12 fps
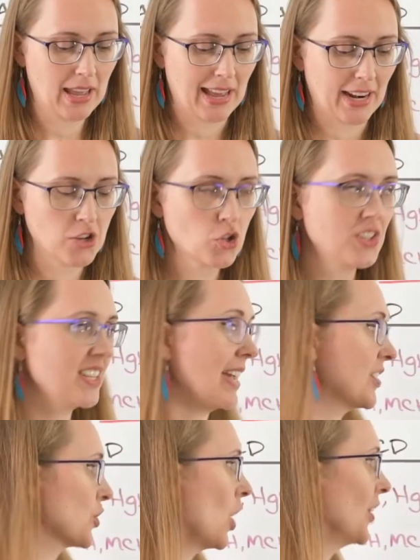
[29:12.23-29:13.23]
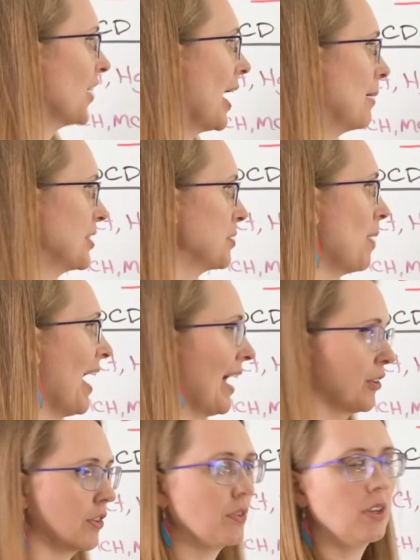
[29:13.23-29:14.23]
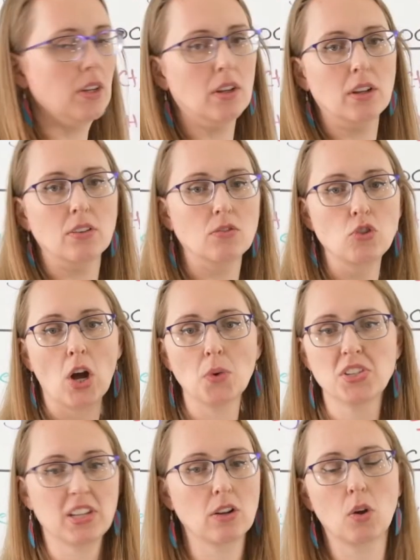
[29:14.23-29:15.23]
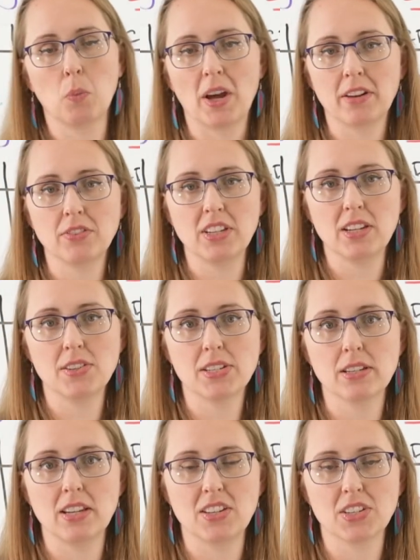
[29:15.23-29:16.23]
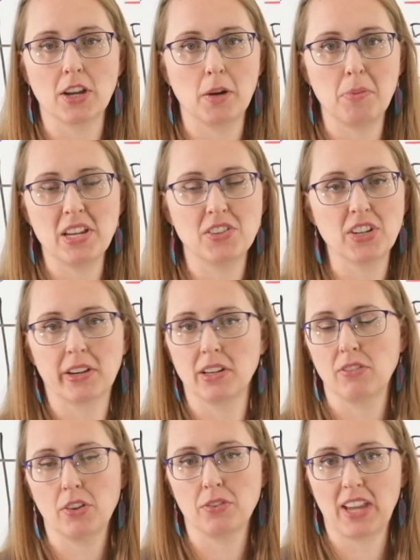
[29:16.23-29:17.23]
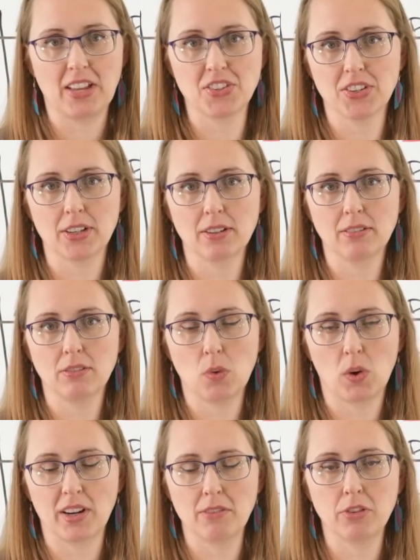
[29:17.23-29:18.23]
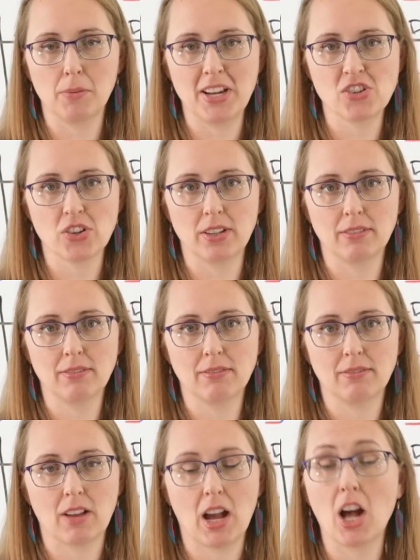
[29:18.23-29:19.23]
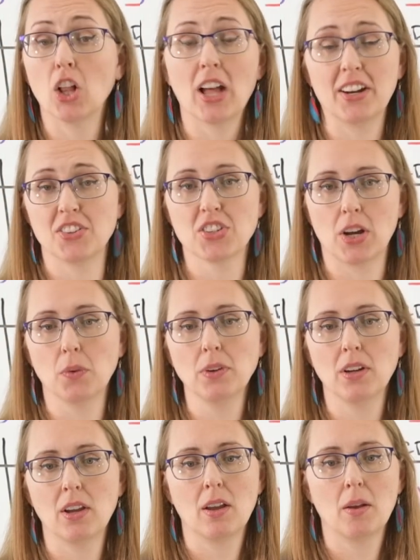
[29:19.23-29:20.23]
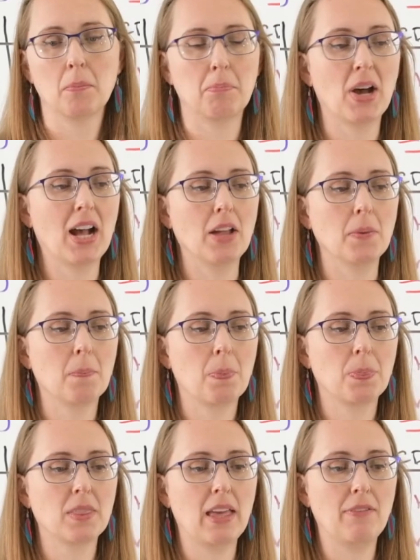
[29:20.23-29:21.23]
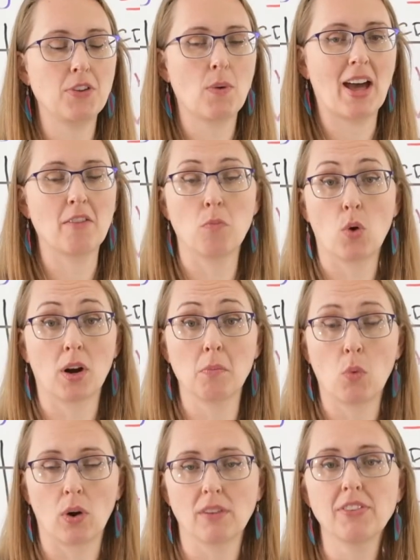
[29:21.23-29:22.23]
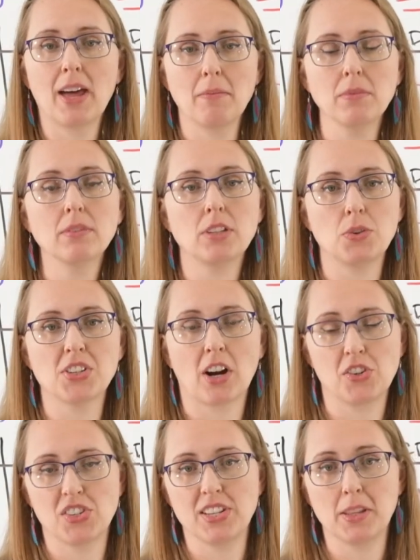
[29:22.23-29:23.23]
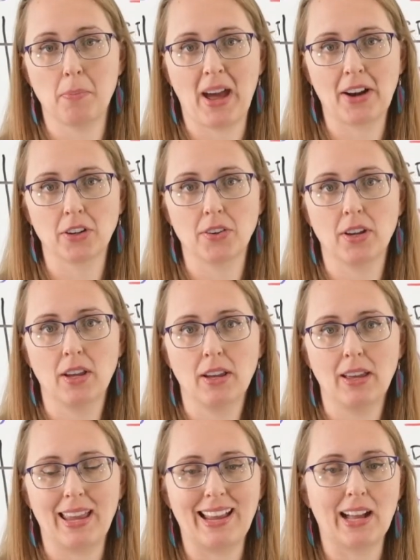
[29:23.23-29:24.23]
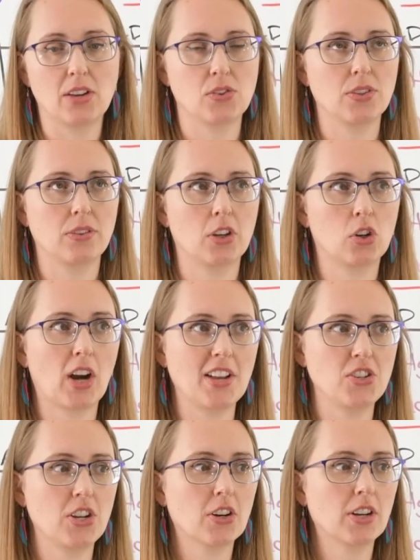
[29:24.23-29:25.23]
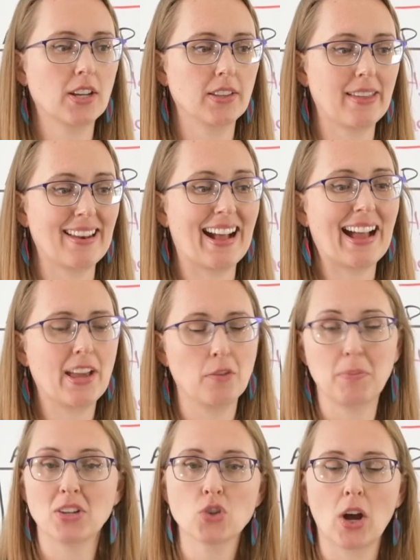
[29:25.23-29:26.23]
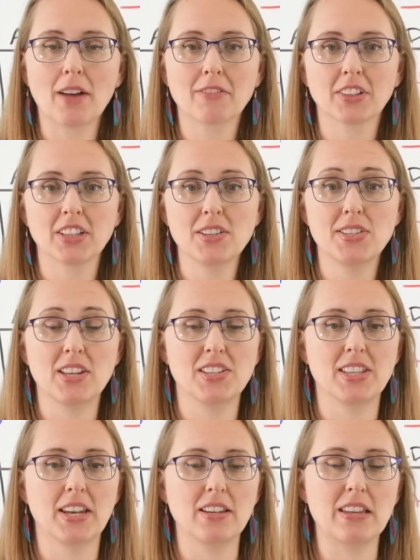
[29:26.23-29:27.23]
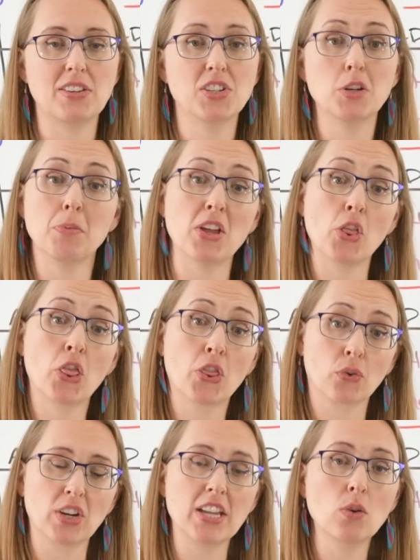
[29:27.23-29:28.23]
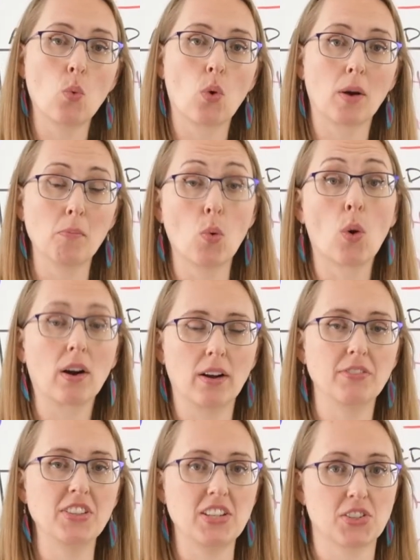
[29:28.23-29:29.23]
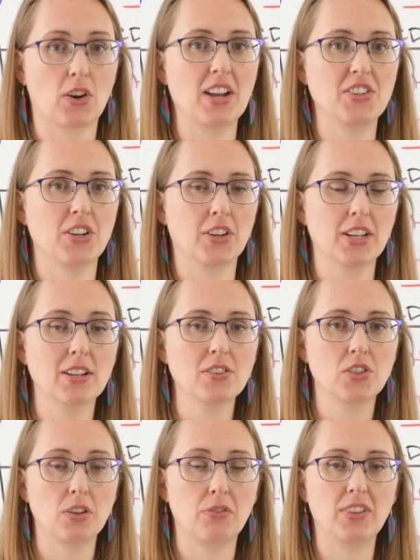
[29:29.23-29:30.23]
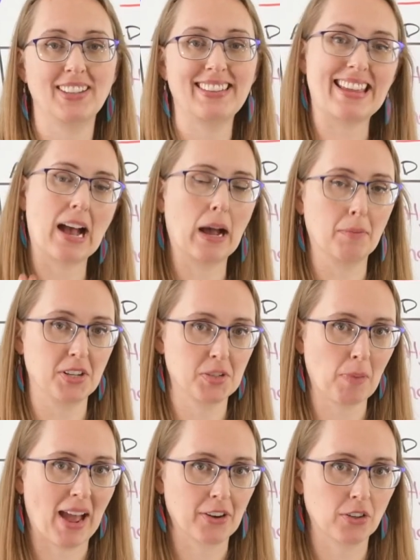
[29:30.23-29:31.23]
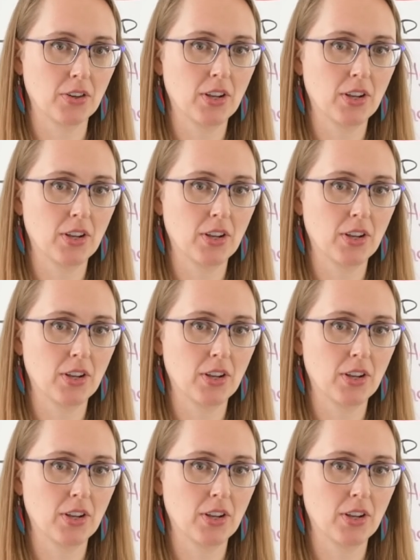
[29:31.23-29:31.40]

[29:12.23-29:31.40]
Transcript: And I should say it's called the ominous pattern. No single one of these is going to be indicative of cancer or inflammation all on its own. But if you have more and more of them, you start to see the pattern. And the criteria that I have been taught for this is that it needs to be three or more of these criteria to fit the ominous pattern.